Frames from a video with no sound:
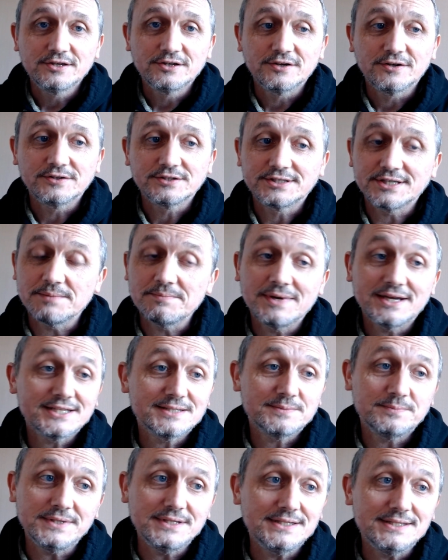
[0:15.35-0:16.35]
Some
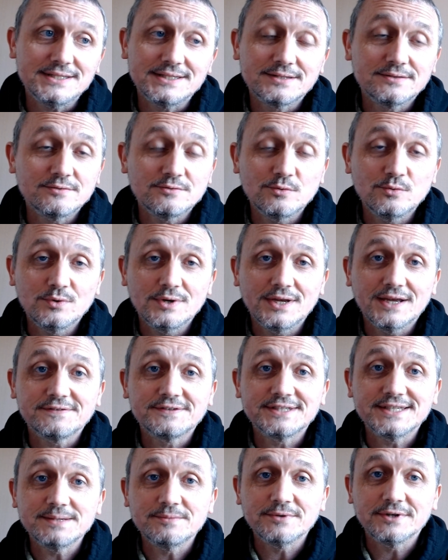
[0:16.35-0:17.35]
Aspies will have
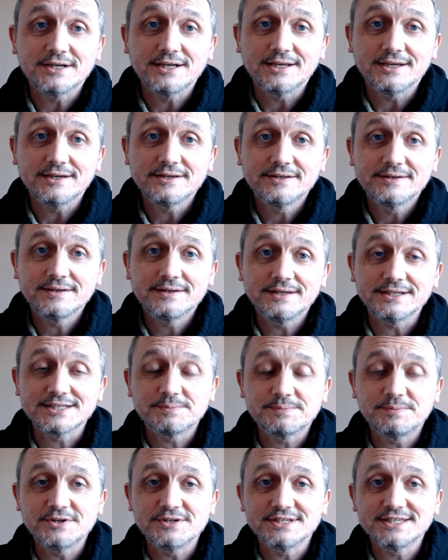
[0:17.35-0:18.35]
similar
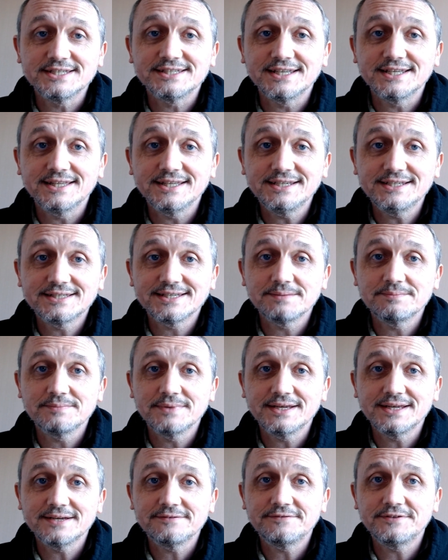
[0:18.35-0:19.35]
experiences to these, some may
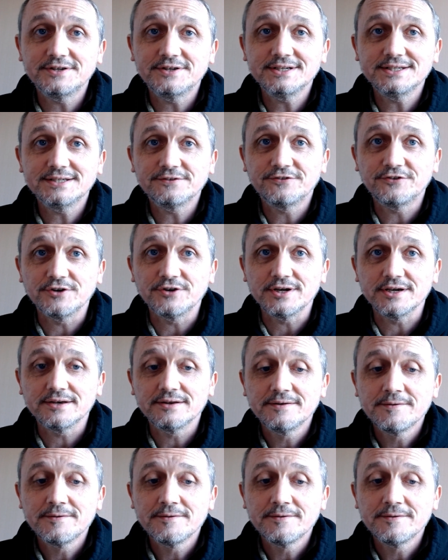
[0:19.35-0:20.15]
have very different.